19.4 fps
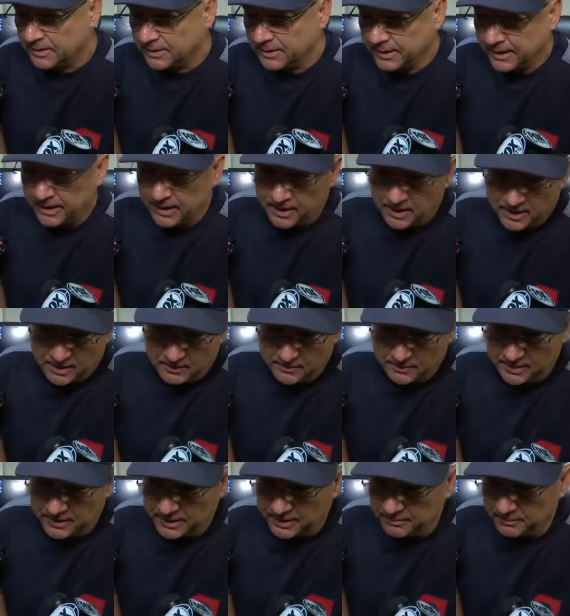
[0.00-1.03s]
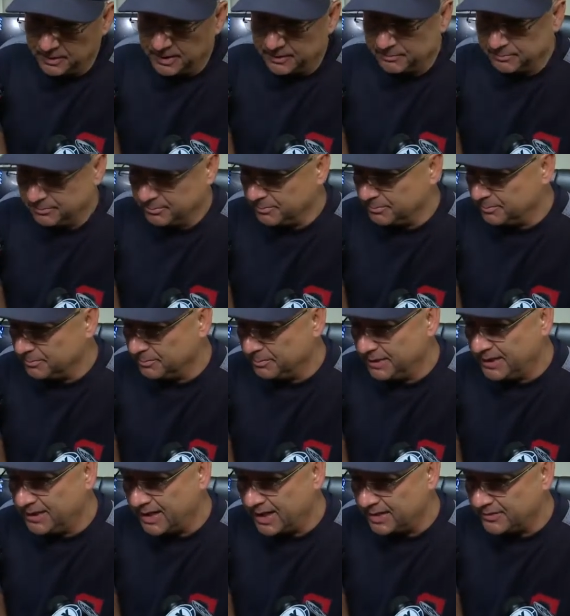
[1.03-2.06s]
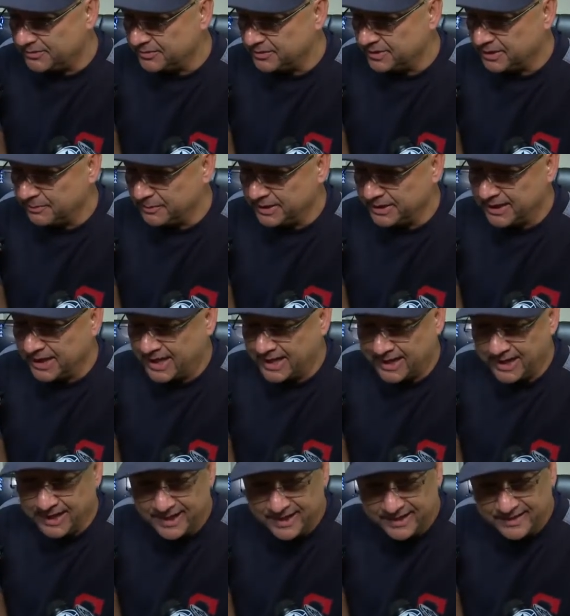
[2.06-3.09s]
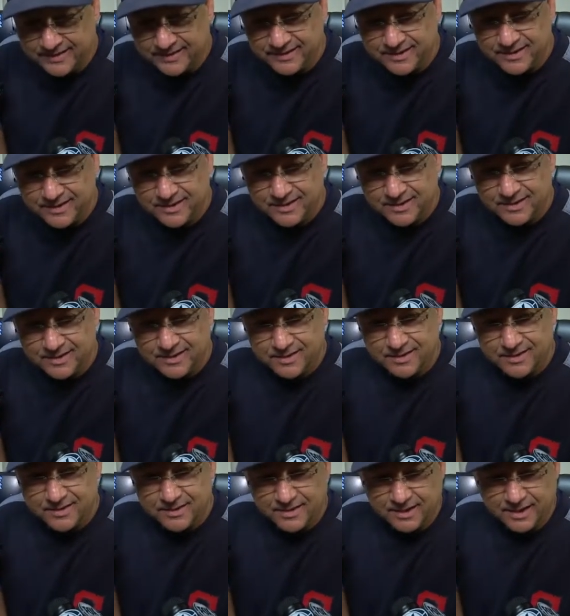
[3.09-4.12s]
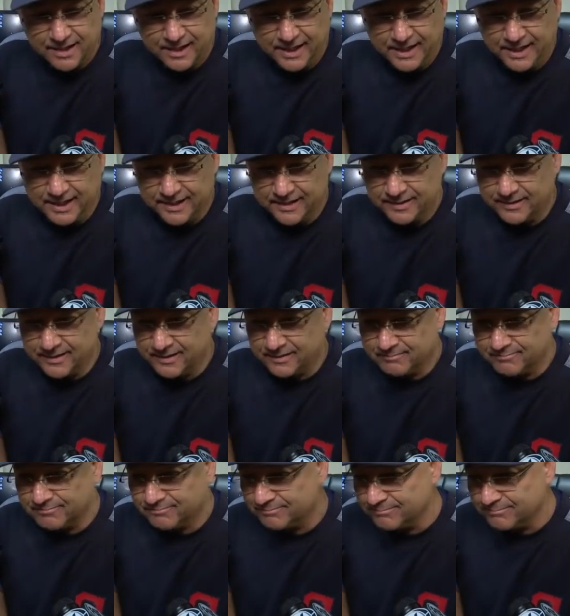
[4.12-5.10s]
Yeah, I mean, and, and B actually, I mean, he got ahead and